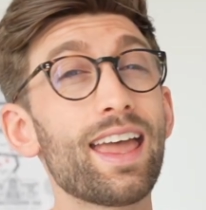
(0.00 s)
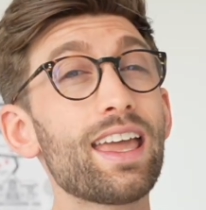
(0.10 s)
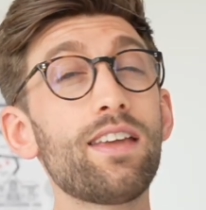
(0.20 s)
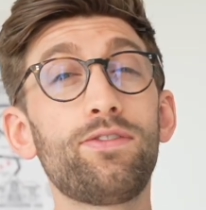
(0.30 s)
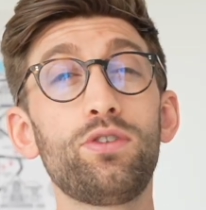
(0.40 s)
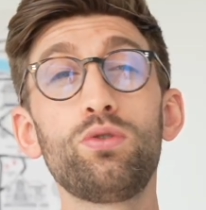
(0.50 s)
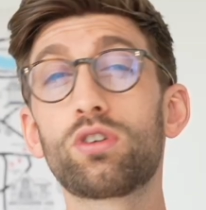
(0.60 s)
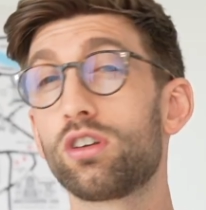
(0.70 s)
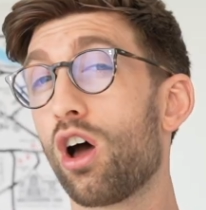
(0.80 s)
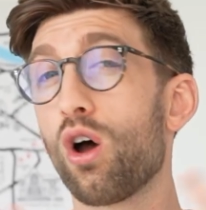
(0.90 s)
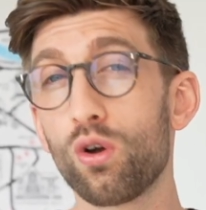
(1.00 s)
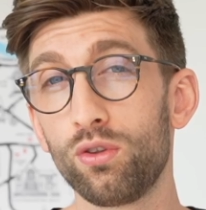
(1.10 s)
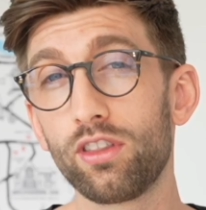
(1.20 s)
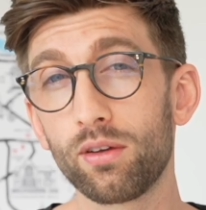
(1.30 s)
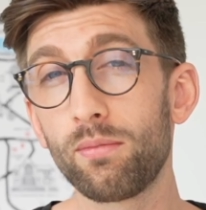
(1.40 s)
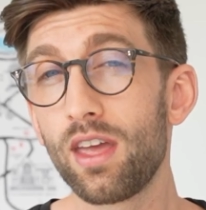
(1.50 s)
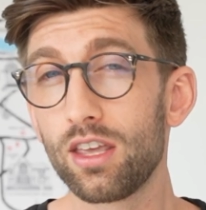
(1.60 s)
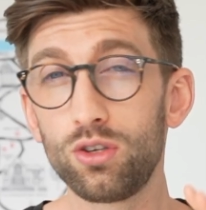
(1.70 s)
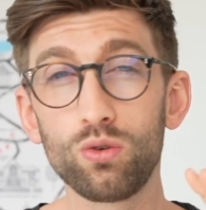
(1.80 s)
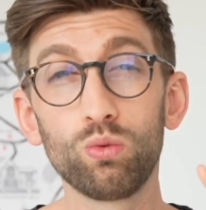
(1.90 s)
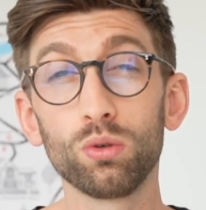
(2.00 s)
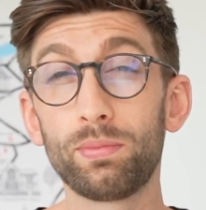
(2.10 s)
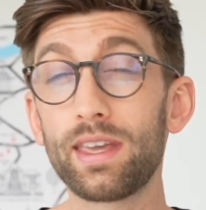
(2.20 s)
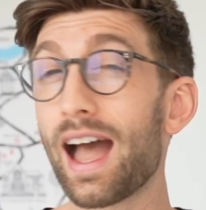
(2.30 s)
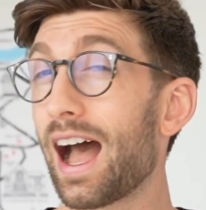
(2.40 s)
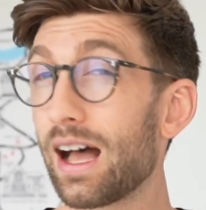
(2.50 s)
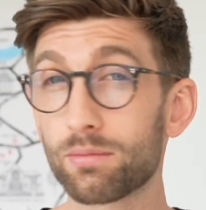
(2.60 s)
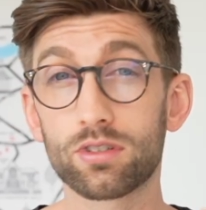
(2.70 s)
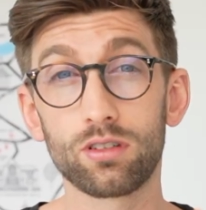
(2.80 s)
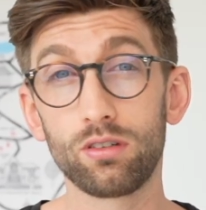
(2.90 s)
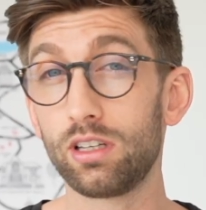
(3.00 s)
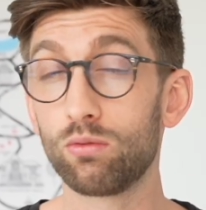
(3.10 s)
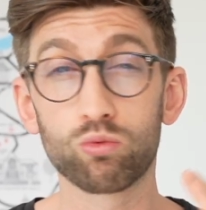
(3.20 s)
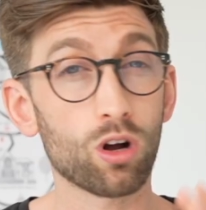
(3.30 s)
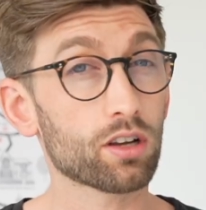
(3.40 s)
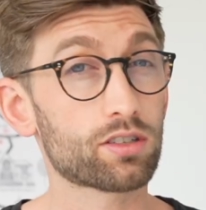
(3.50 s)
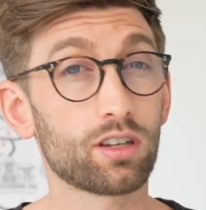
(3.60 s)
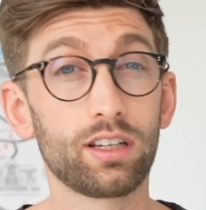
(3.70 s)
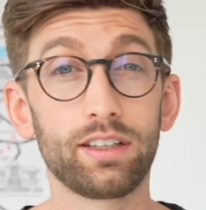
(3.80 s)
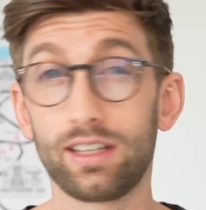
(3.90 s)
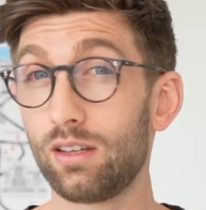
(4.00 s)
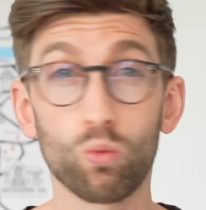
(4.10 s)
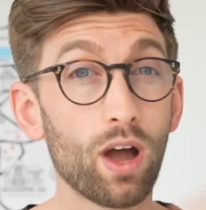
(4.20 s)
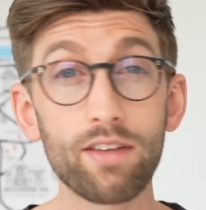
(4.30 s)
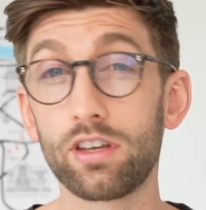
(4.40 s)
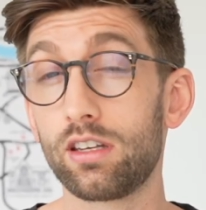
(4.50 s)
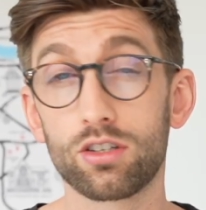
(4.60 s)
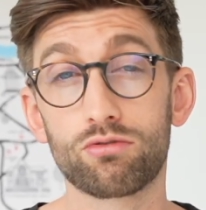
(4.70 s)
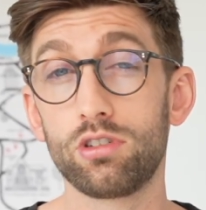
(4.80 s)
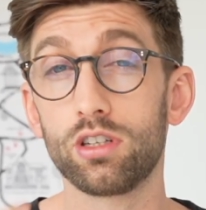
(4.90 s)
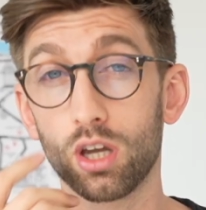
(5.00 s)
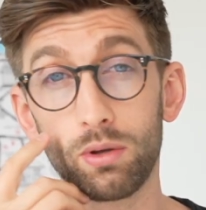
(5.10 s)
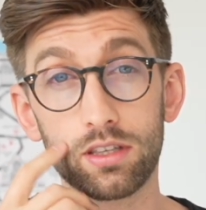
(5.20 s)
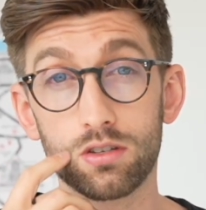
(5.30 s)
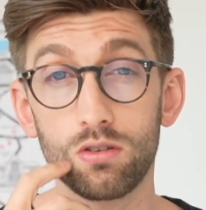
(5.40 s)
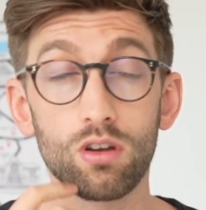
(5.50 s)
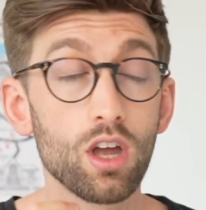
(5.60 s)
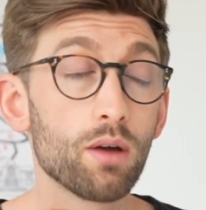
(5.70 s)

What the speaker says: if you can hone them, you will be absolutely rock solid in whatever industry you go into.